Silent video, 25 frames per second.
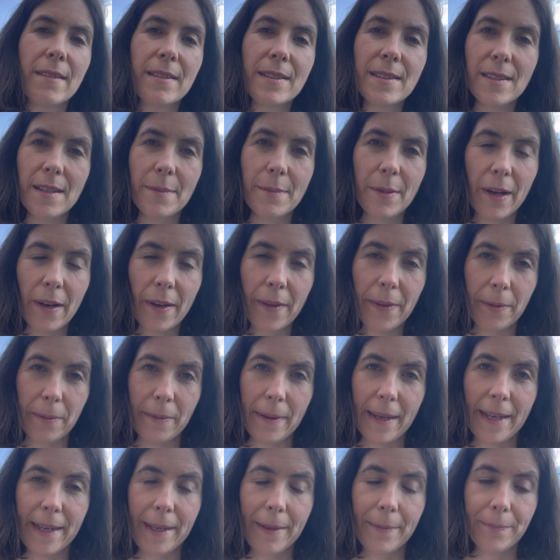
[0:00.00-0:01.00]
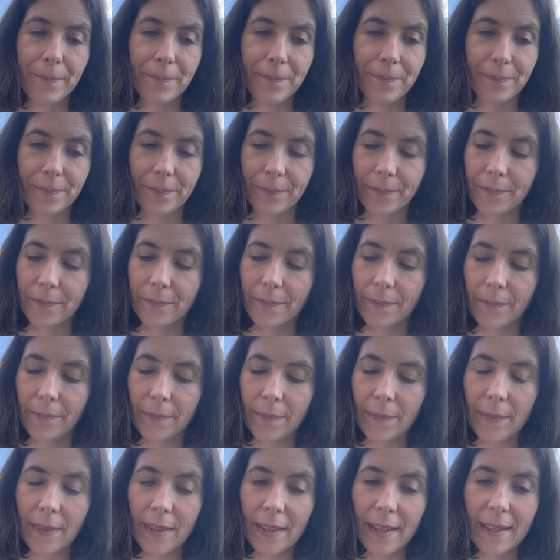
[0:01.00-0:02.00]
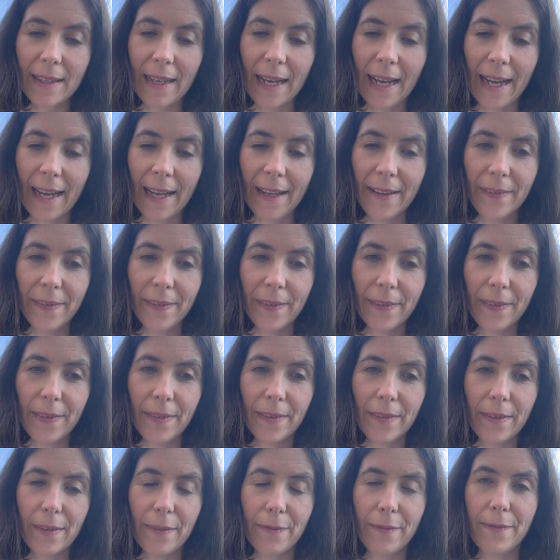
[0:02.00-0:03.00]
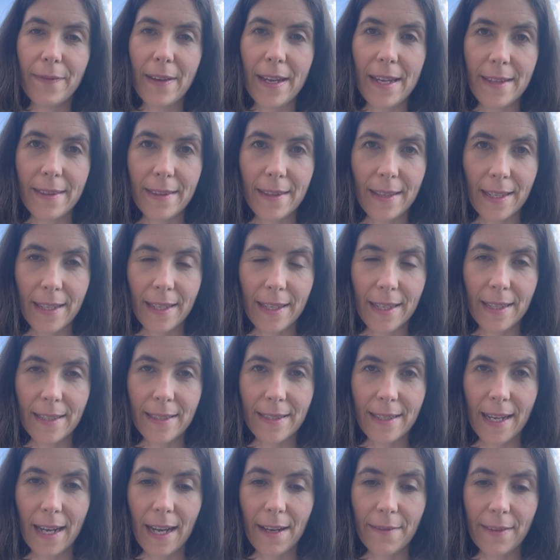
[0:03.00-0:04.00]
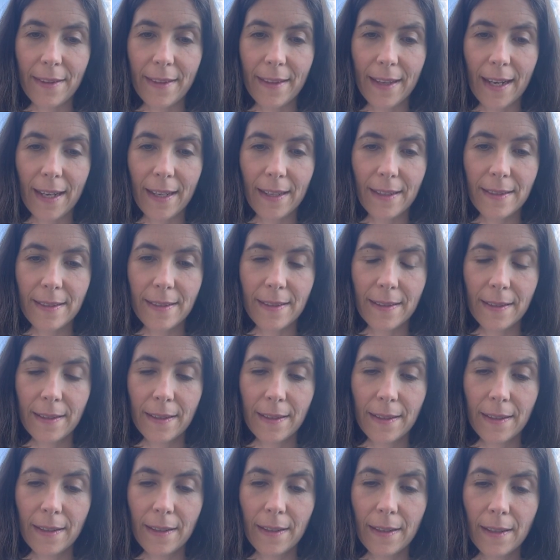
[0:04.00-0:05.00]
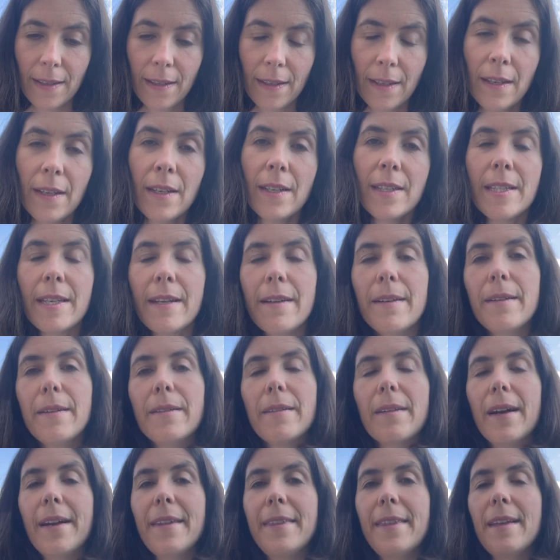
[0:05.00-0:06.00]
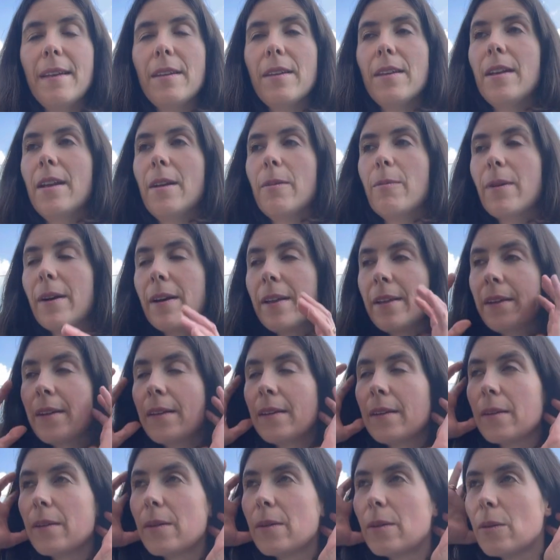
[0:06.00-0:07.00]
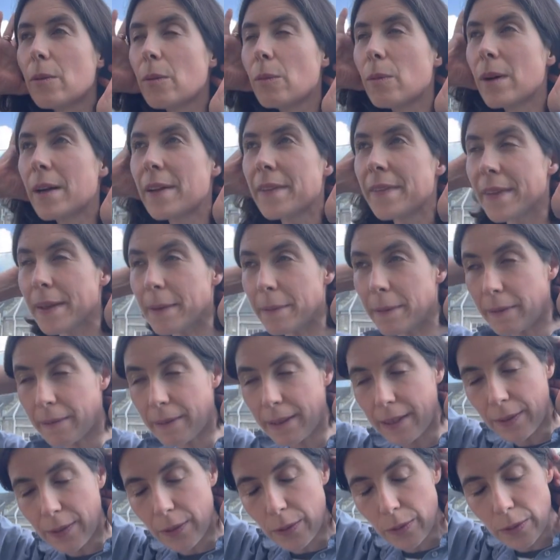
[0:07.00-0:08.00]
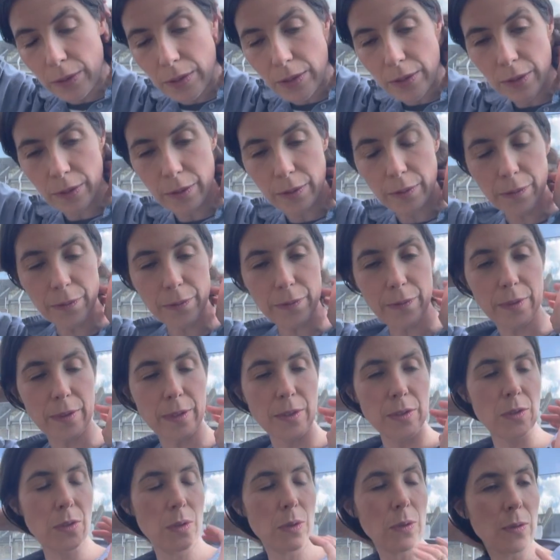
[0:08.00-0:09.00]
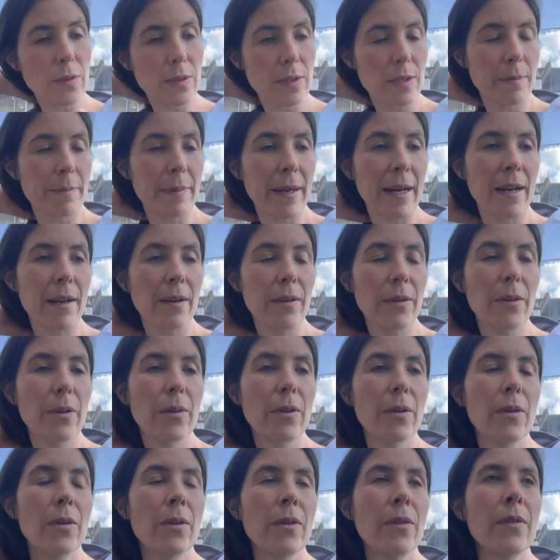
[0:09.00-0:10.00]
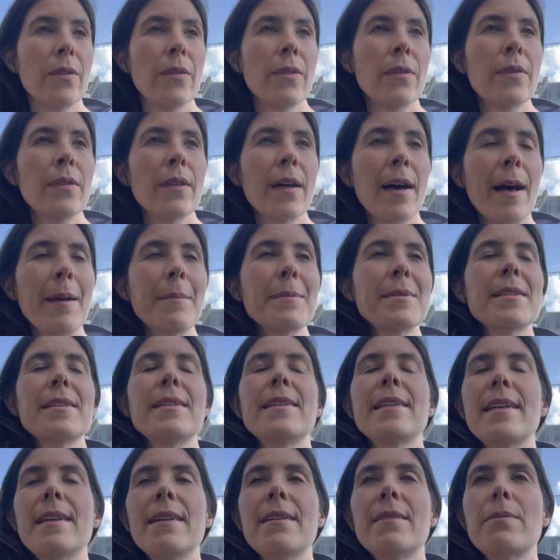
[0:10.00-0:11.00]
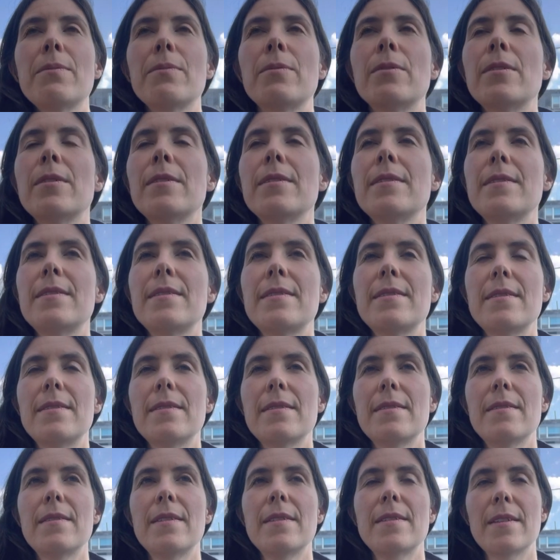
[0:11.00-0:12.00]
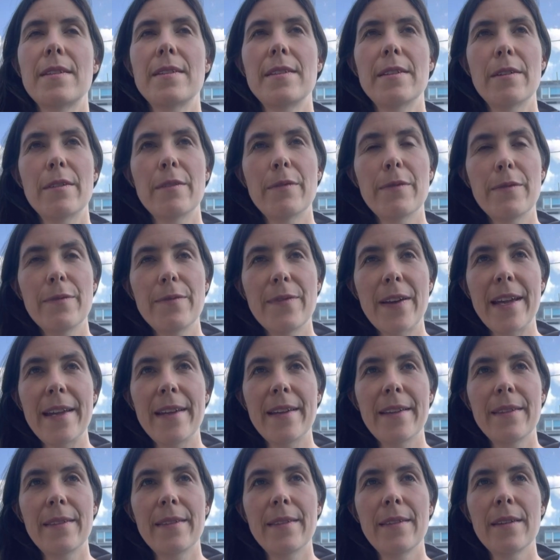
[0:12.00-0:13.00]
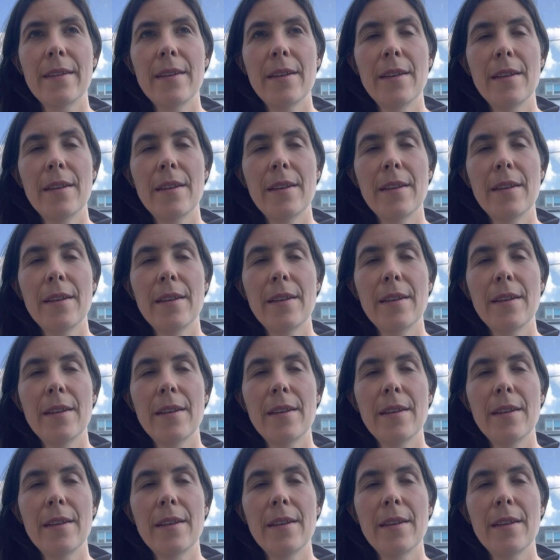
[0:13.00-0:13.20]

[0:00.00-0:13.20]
in some other way, and the faith that he needs to have in that. So I think, you know, one thing we really thought of and talked about on Hampstead Heath was this idea of faith.